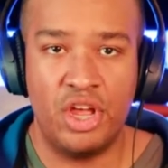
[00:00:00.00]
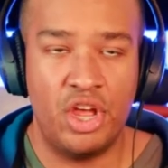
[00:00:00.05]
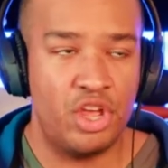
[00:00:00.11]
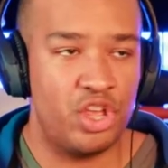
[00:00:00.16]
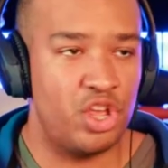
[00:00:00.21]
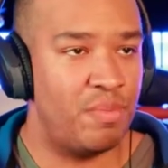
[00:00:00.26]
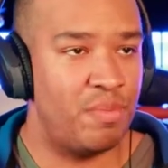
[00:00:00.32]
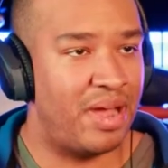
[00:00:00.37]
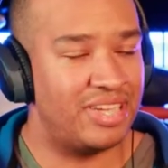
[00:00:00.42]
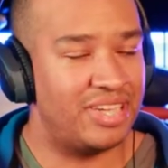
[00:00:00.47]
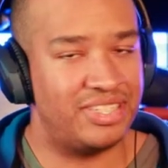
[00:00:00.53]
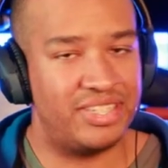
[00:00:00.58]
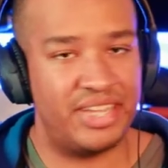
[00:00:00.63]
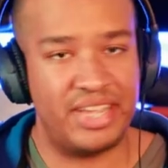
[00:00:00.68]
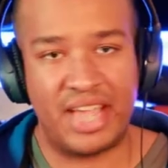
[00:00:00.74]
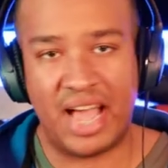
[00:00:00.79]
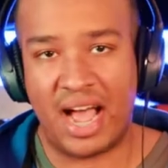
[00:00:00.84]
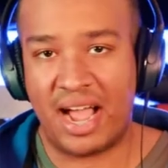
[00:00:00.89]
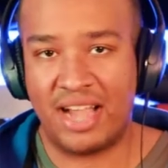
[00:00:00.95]
You might see
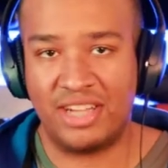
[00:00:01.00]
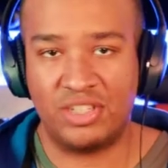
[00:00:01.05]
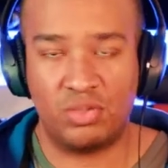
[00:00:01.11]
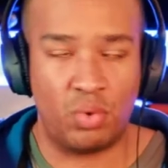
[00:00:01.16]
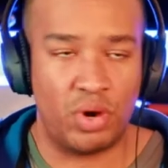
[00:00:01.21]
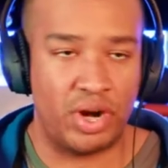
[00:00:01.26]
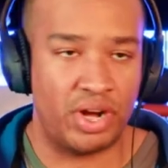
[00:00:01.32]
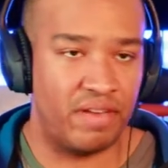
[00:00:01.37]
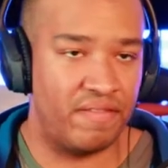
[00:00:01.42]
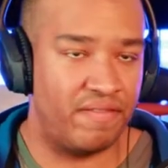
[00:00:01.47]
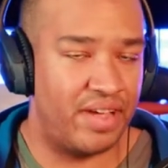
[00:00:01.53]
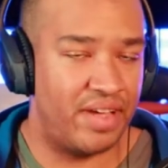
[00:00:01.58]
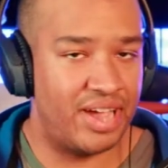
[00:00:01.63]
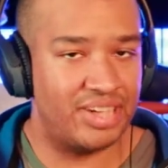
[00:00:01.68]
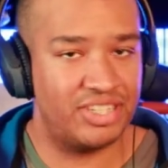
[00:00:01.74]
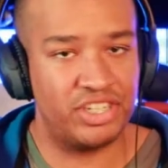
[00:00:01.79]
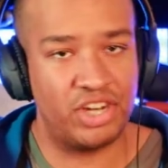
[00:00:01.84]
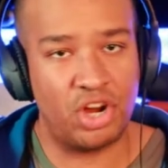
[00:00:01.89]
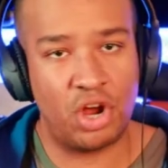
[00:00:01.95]
guys wearing a
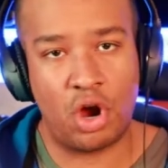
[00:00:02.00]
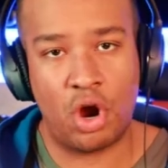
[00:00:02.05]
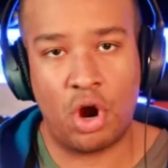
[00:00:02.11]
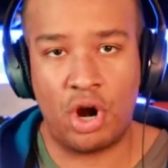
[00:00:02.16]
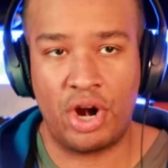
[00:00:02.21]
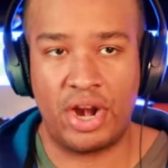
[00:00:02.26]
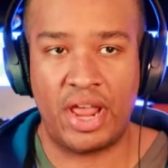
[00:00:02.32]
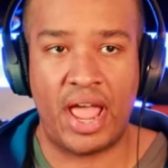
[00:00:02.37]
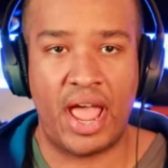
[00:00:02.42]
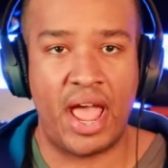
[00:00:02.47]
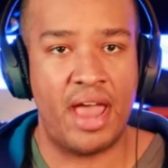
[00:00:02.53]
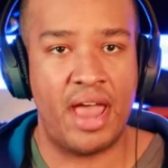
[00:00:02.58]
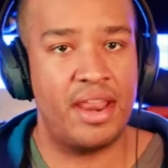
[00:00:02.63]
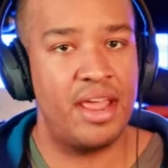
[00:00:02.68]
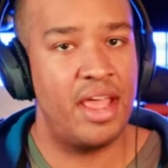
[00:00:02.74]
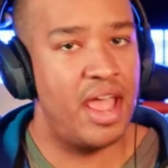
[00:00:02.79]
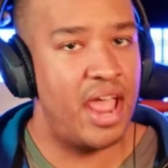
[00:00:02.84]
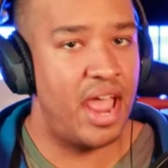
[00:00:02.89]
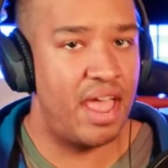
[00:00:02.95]
vest and a hard hat,
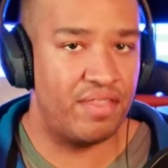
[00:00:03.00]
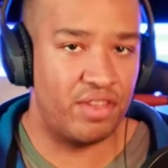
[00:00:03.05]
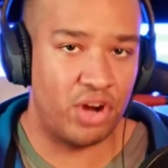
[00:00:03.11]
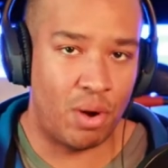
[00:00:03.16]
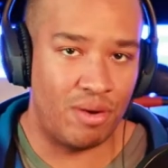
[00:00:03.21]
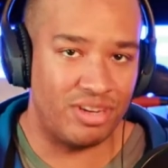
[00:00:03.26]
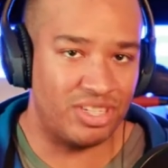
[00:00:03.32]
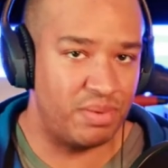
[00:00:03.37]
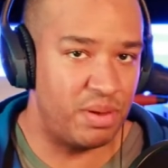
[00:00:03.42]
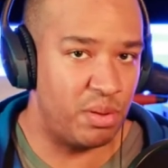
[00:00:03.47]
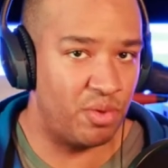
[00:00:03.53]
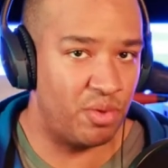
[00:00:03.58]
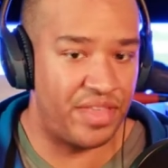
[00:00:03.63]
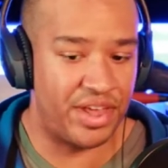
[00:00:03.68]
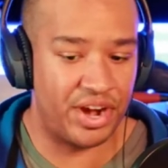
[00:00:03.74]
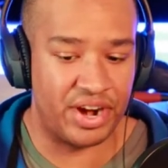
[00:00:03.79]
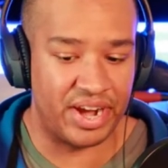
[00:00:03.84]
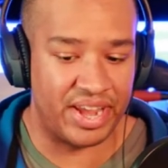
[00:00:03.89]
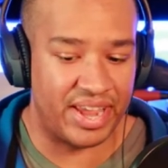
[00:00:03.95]
and there are always people that
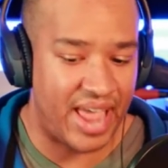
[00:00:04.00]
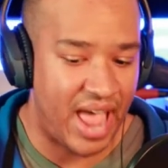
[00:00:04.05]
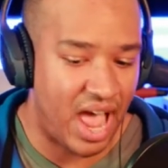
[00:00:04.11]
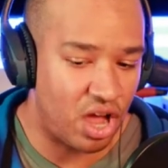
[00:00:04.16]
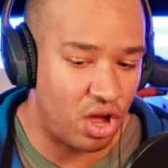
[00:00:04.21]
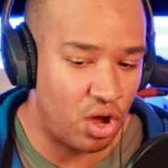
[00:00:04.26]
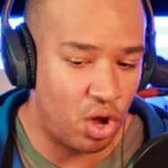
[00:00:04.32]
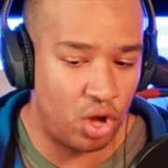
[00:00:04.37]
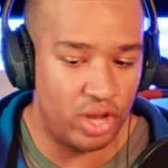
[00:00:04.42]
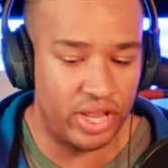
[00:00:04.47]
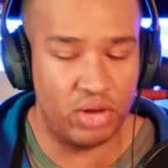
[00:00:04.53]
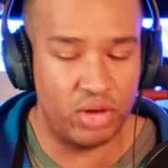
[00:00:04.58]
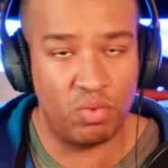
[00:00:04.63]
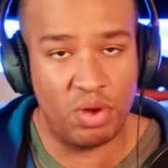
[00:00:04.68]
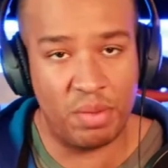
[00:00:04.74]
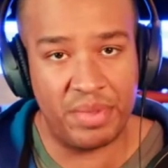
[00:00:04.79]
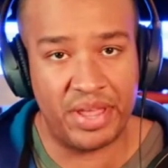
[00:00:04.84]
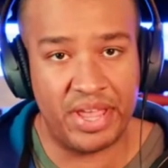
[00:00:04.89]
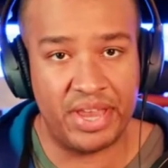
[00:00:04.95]
are catcalling
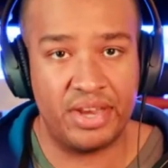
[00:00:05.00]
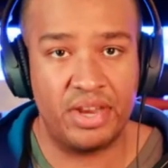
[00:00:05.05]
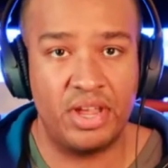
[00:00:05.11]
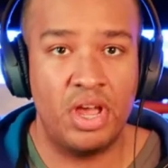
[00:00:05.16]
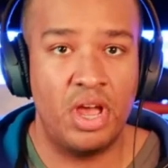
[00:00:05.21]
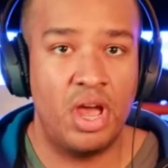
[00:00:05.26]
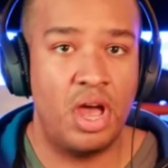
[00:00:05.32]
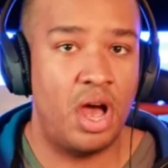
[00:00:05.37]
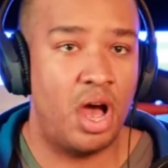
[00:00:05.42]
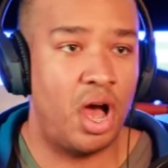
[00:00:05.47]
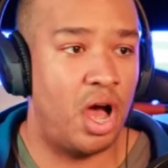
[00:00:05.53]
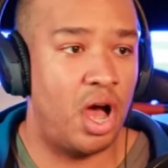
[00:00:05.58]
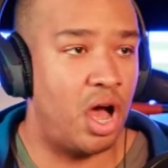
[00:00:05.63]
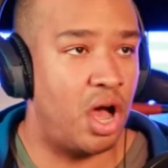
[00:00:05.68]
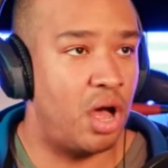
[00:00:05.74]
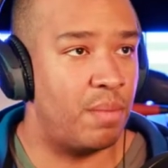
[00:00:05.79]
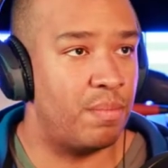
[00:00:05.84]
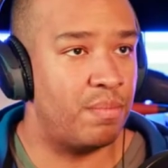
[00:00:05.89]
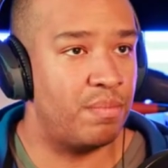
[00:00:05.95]
women,
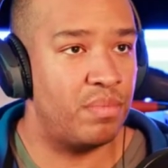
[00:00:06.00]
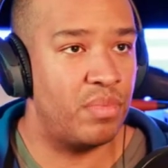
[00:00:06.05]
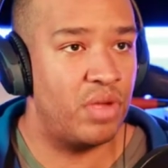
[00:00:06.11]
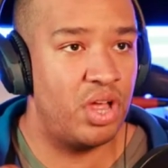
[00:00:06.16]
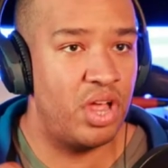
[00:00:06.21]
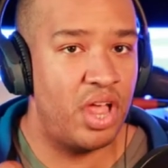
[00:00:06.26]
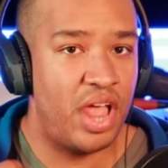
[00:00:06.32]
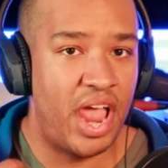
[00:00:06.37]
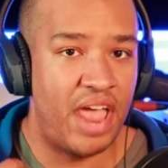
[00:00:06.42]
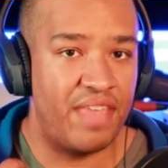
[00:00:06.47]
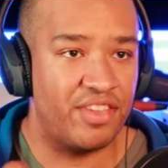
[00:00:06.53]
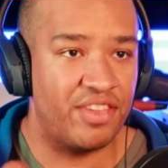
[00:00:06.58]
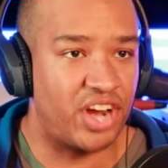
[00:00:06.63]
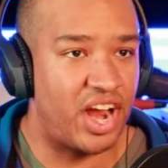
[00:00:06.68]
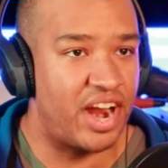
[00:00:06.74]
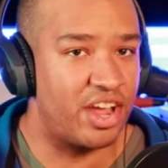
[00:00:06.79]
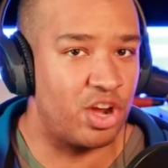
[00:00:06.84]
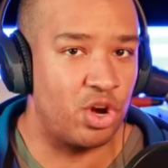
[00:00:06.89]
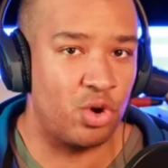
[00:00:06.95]
um, and they're
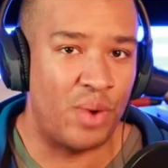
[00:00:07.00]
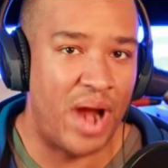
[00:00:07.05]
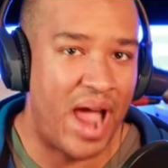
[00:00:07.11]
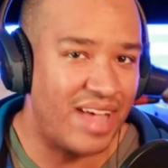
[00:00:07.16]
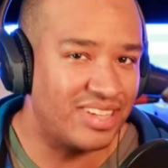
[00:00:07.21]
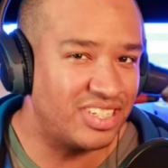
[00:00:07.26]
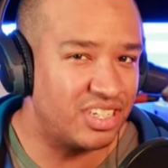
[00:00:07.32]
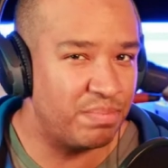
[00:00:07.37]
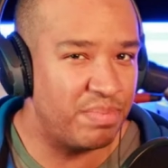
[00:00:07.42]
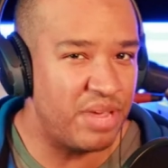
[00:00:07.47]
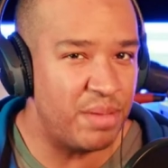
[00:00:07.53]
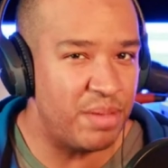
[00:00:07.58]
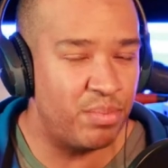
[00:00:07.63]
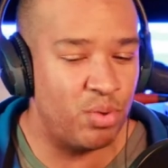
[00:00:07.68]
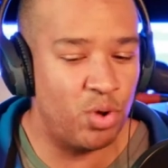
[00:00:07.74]
kind of harassing people.